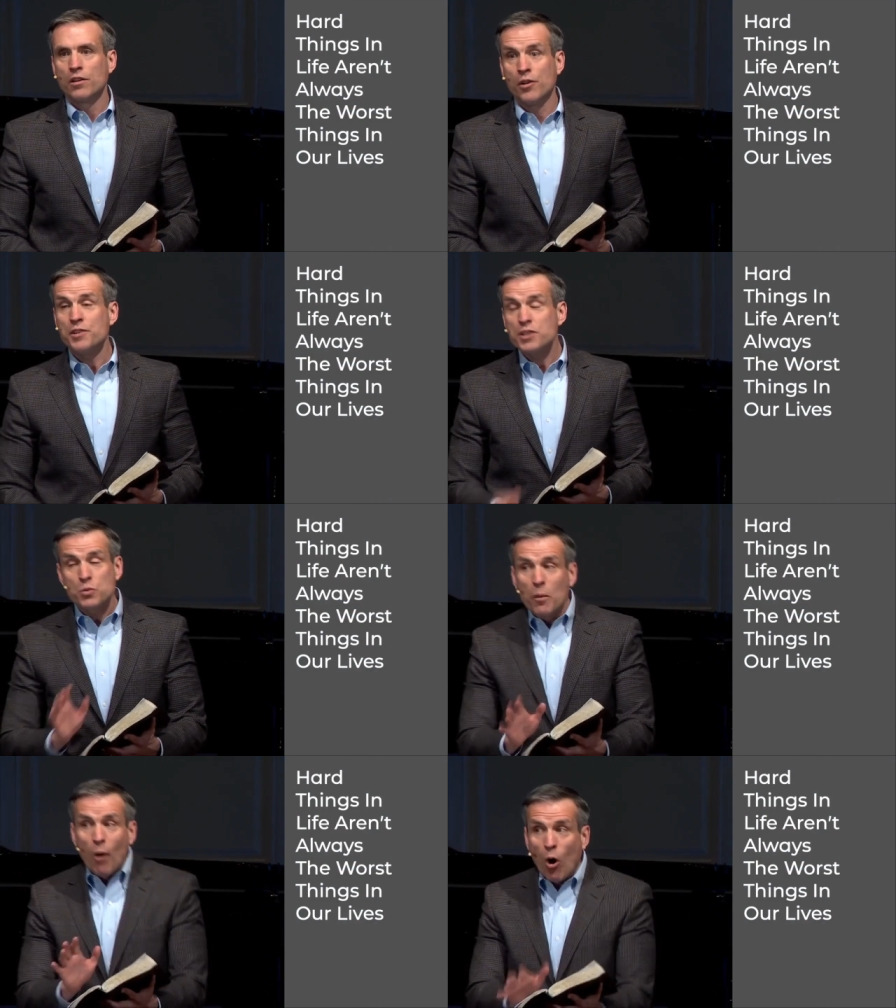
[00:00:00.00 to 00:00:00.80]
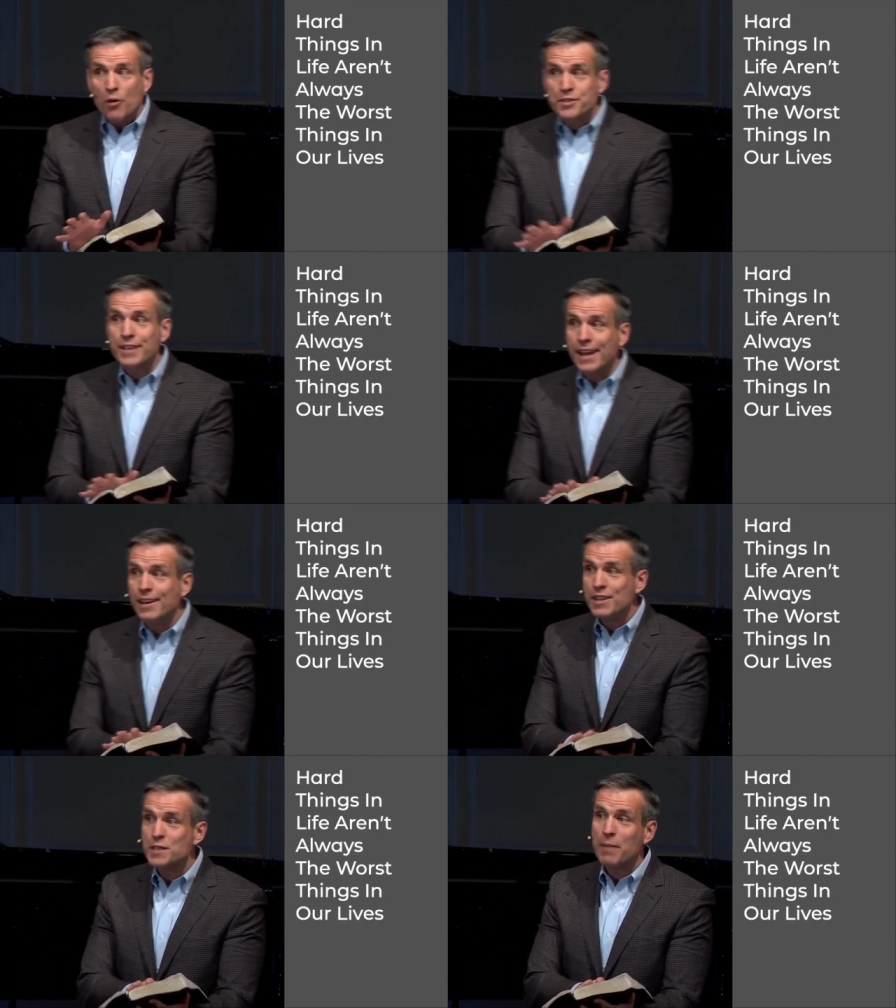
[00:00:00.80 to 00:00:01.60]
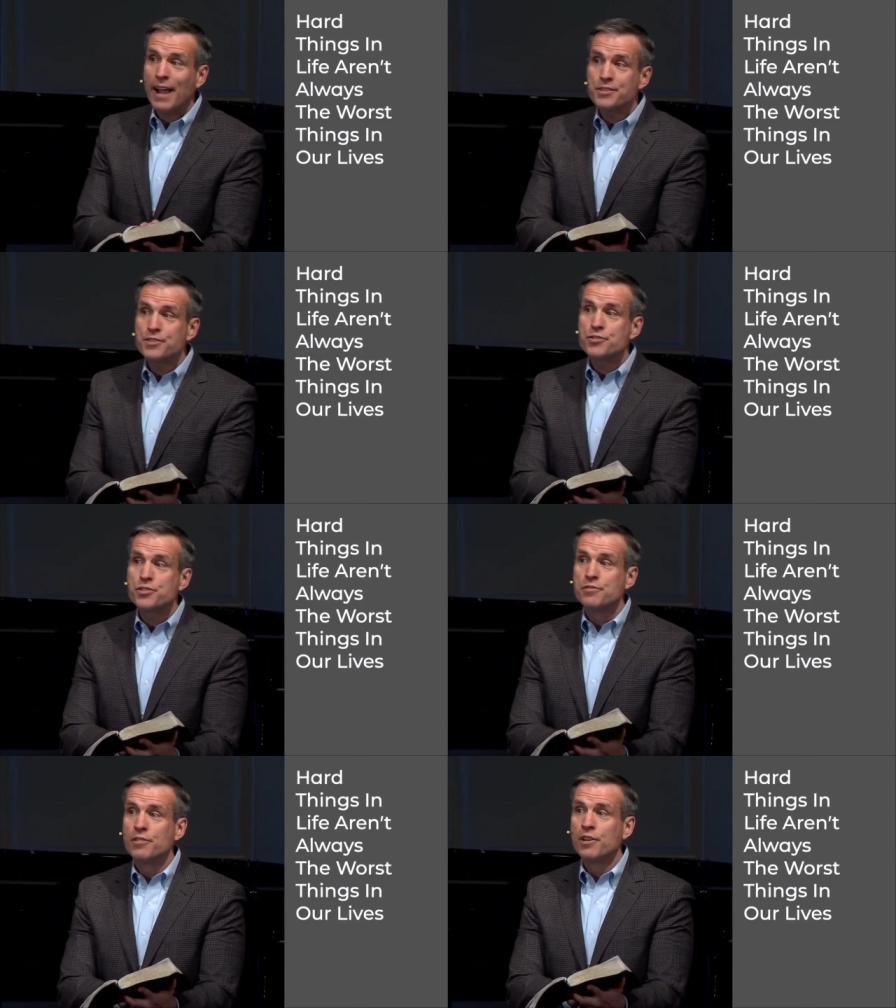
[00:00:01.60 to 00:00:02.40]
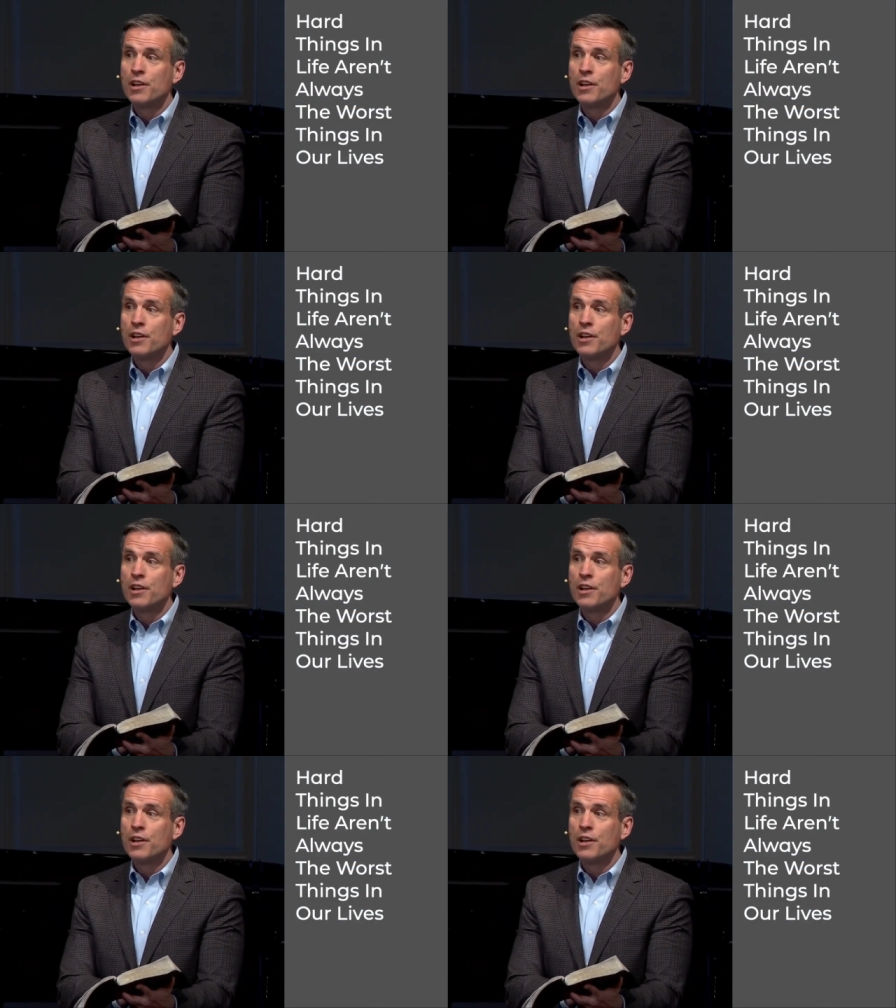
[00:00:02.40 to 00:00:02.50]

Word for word: You know, this is what Paul's saying in this passage.